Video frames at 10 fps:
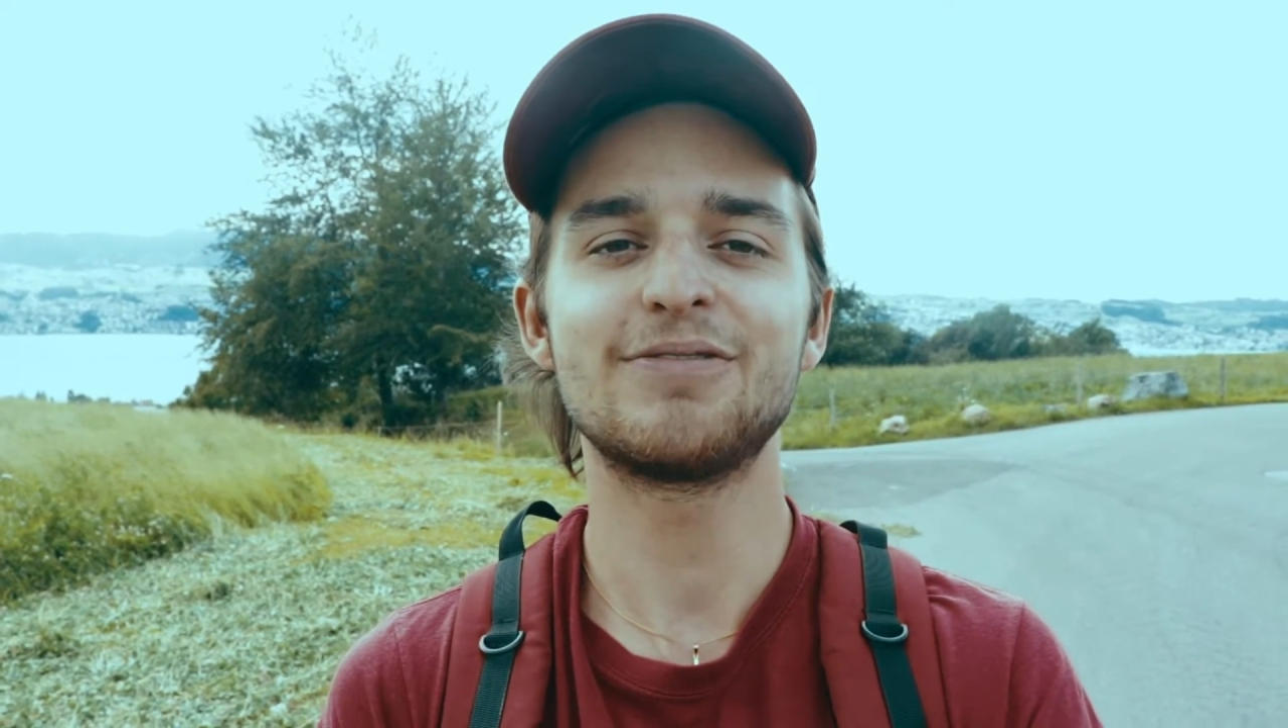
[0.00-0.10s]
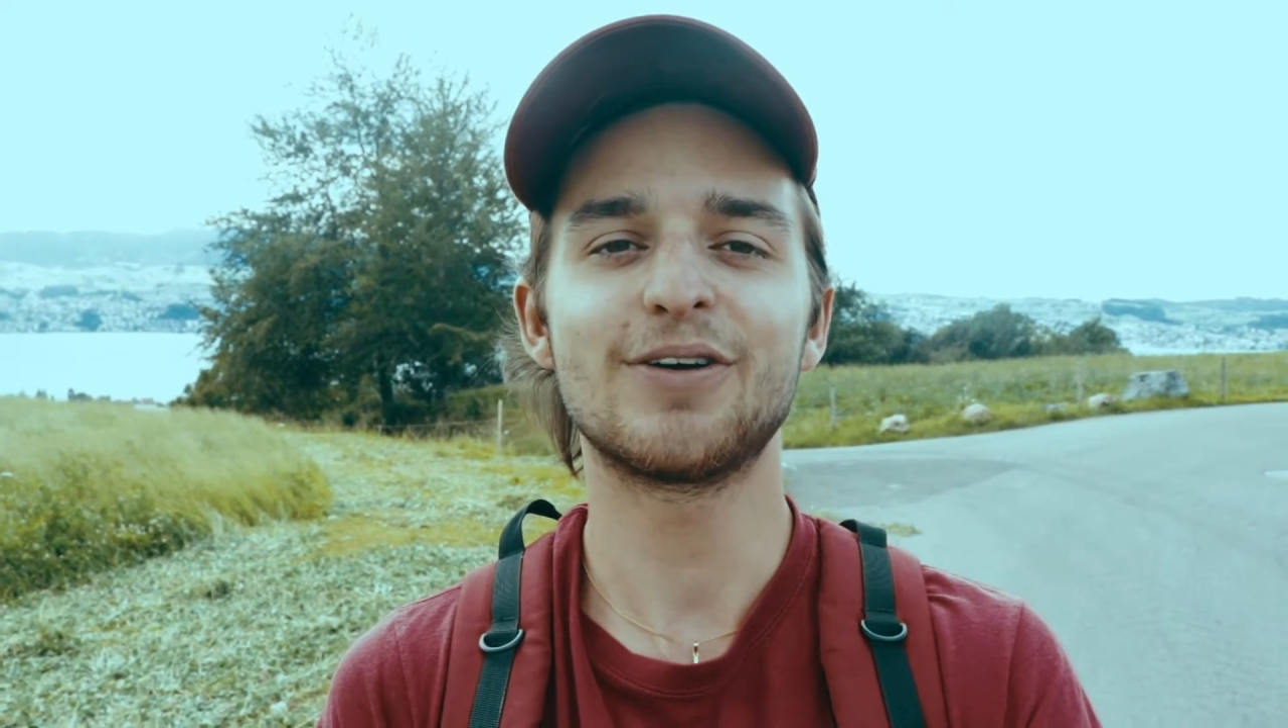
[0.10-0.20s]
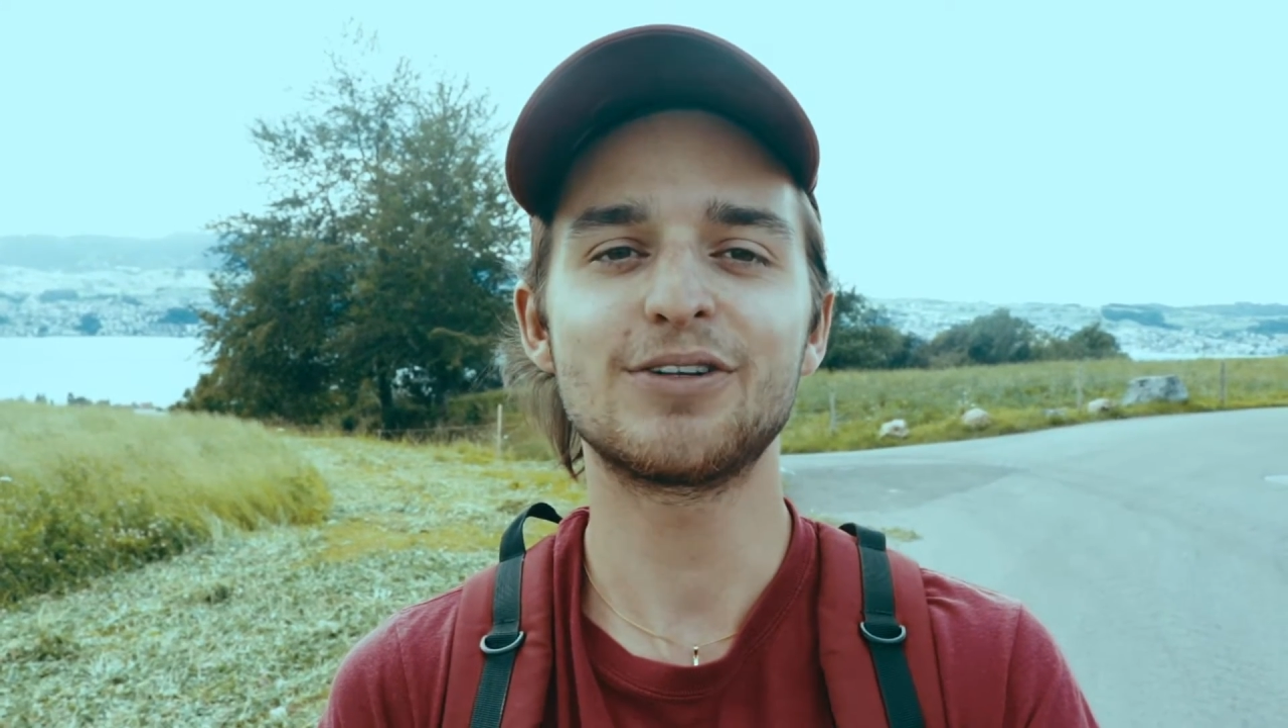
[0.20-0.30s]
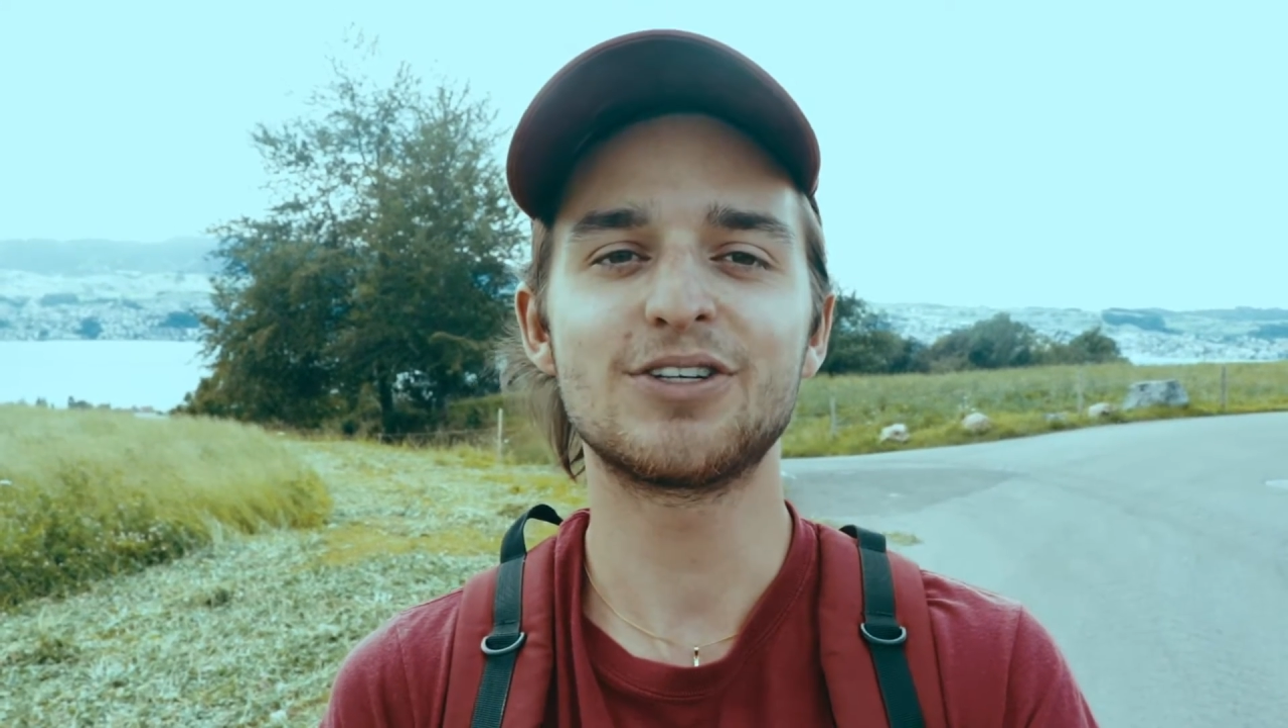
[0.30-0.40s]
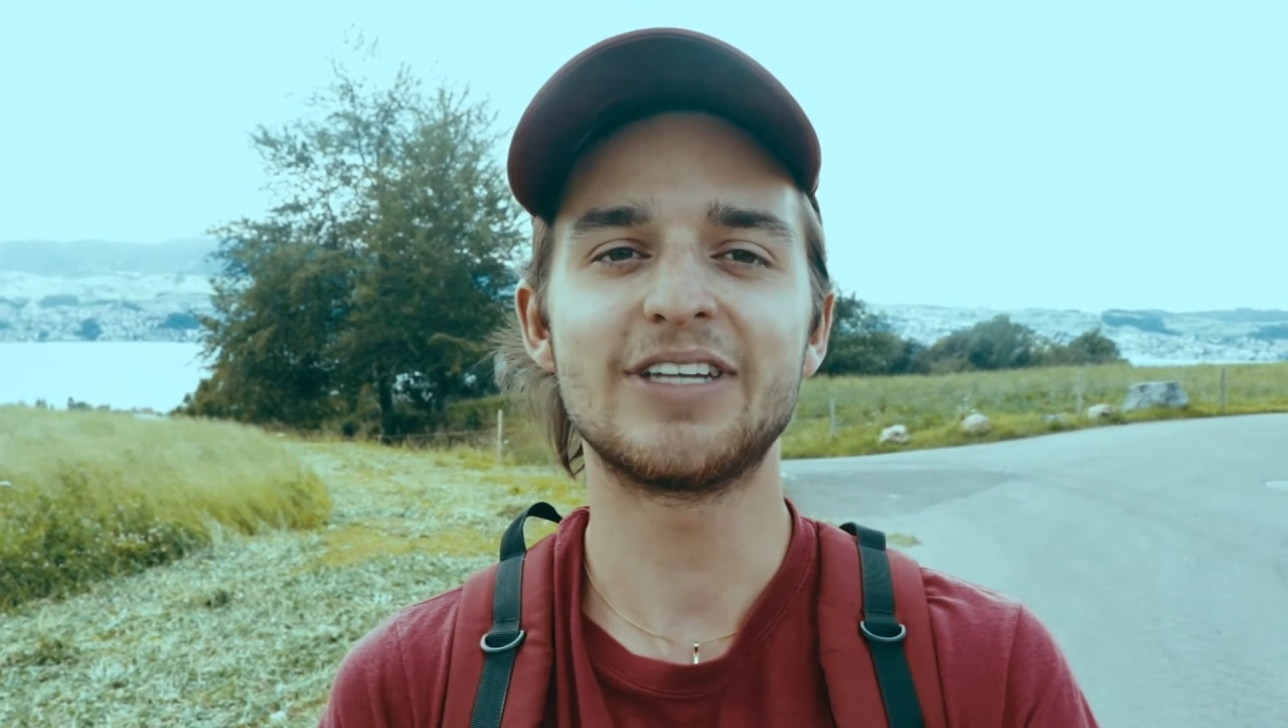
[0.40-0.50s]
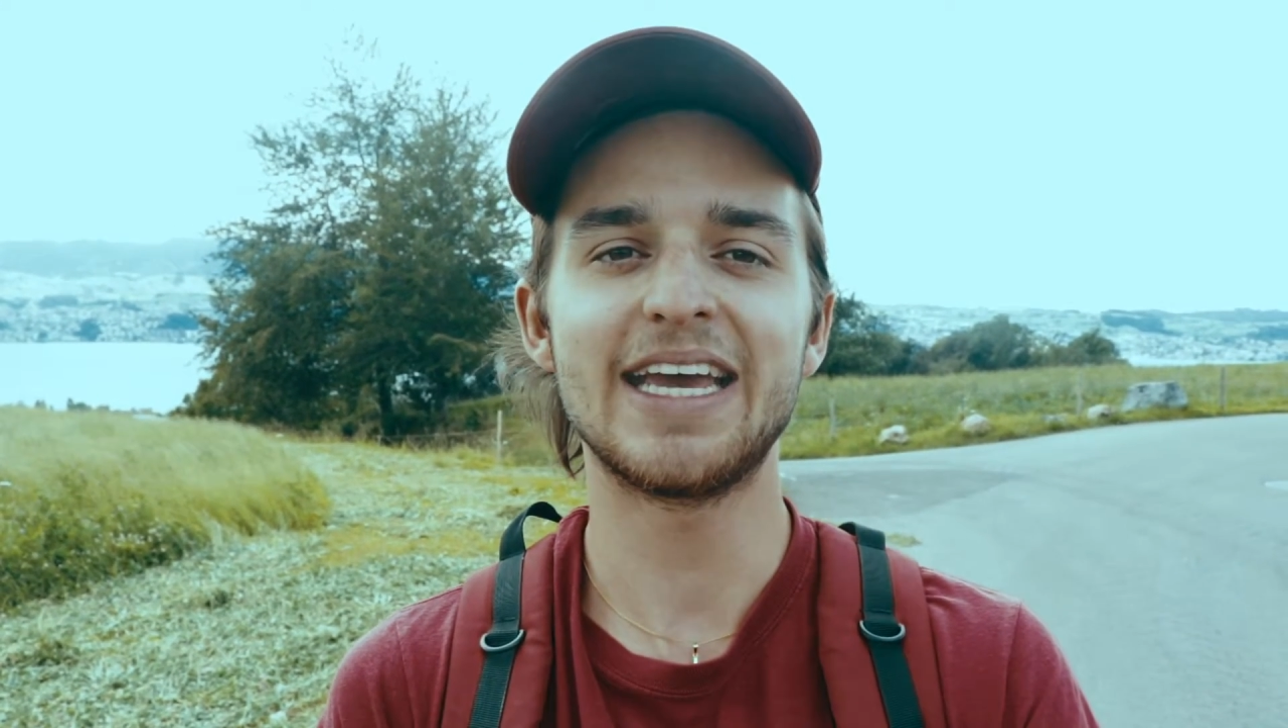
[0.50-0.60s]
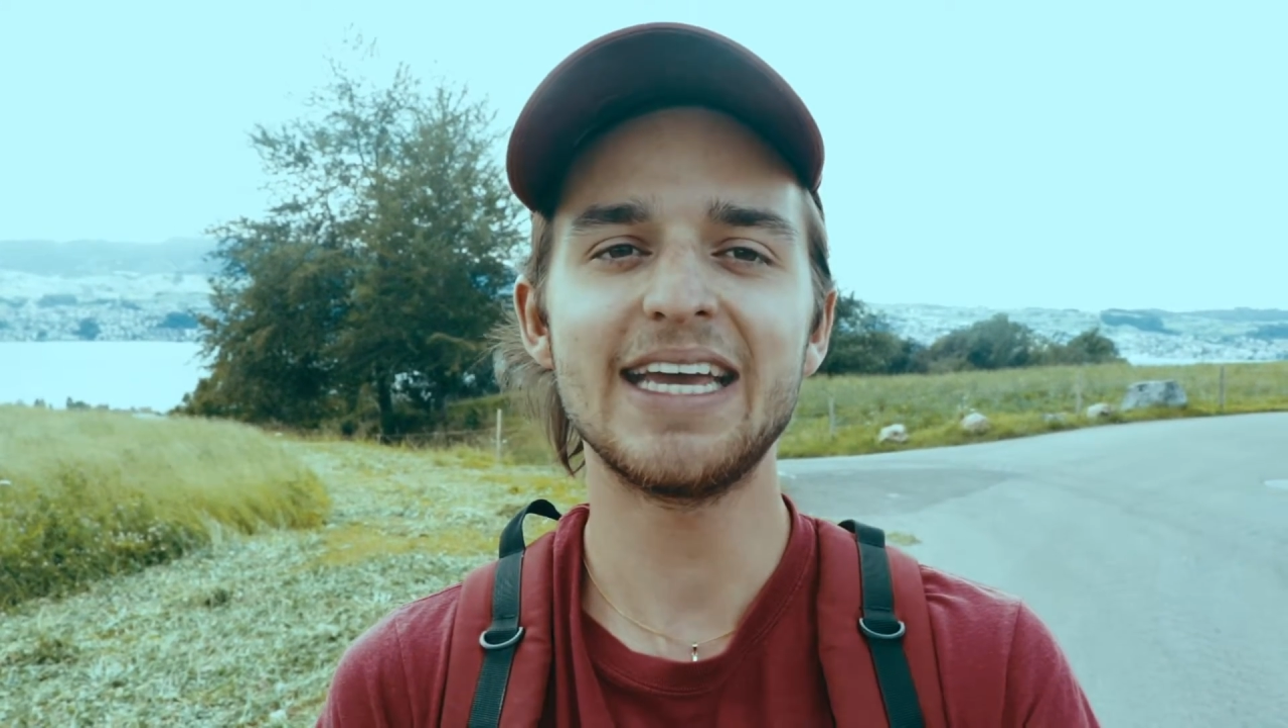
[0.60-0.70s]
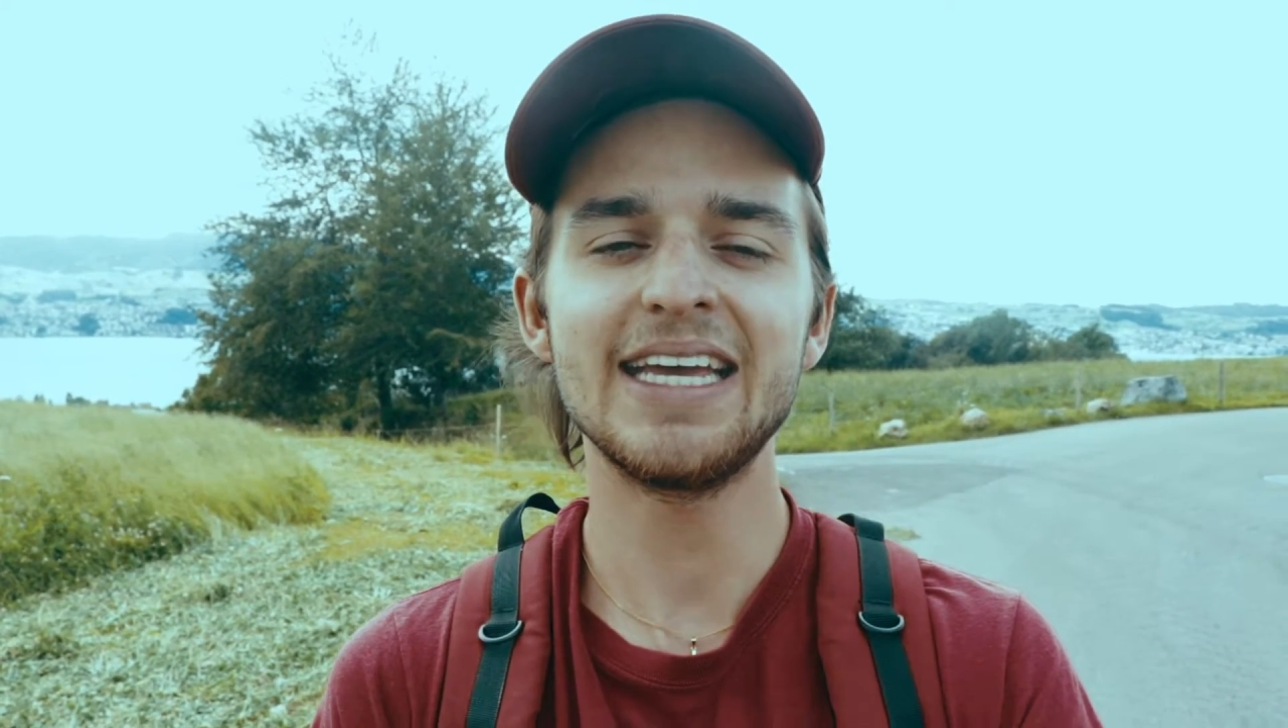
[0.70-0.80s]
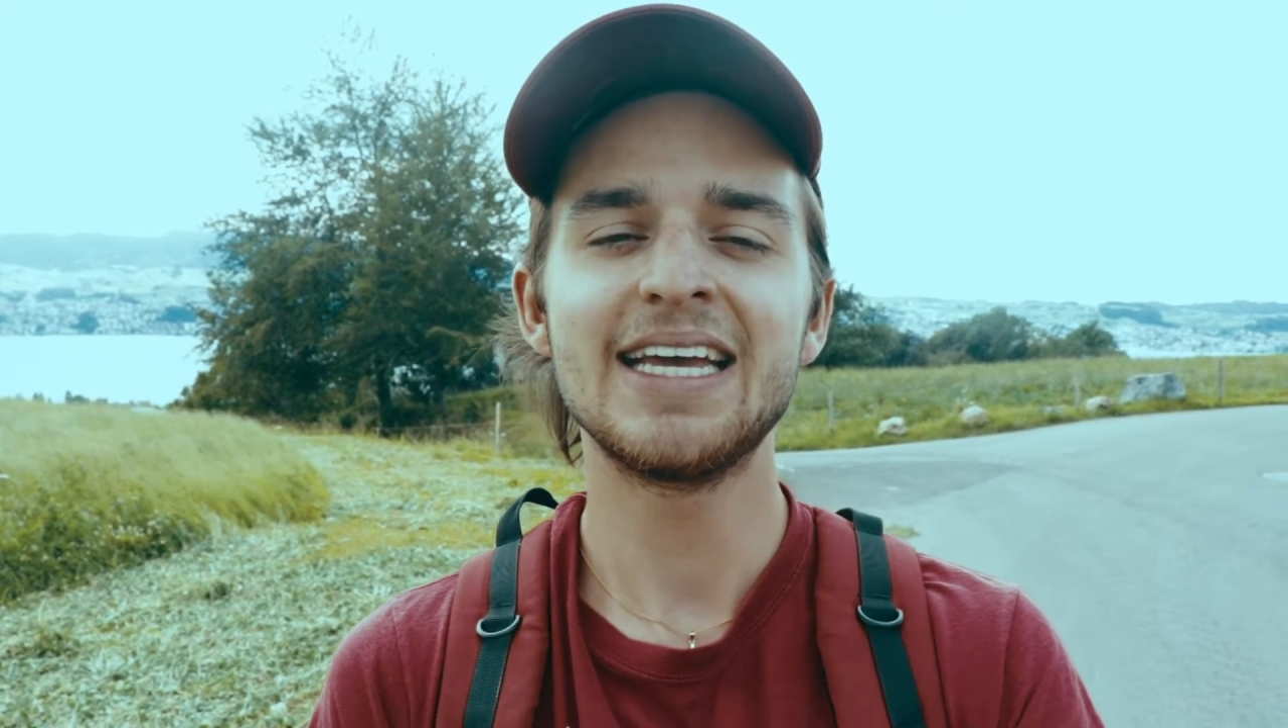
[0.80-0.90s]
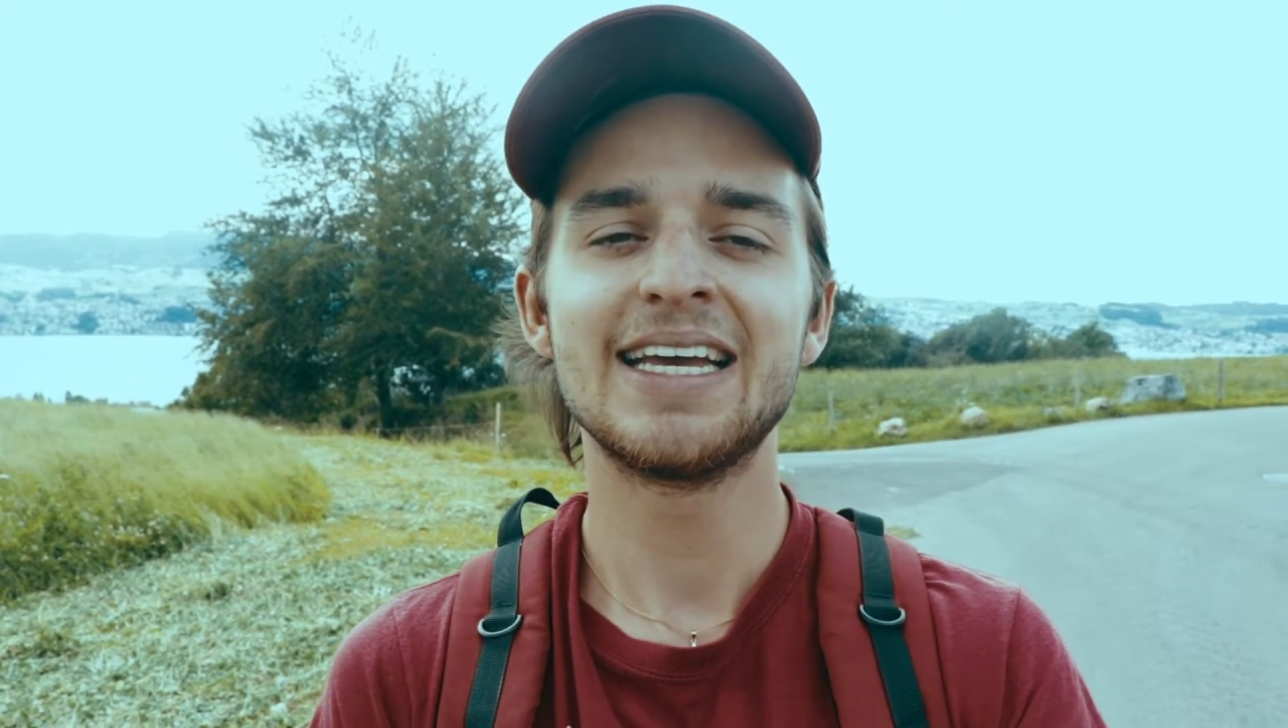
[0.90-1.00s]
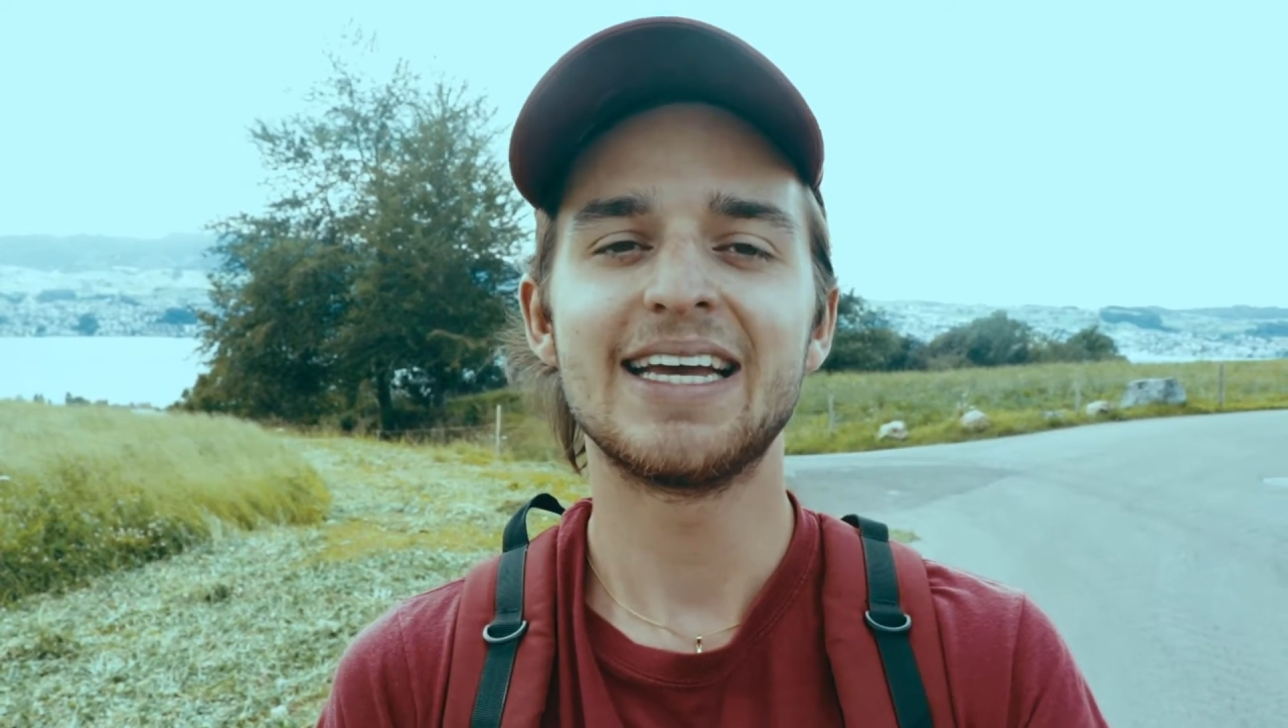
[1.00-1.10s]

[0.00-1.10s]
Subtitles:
for today.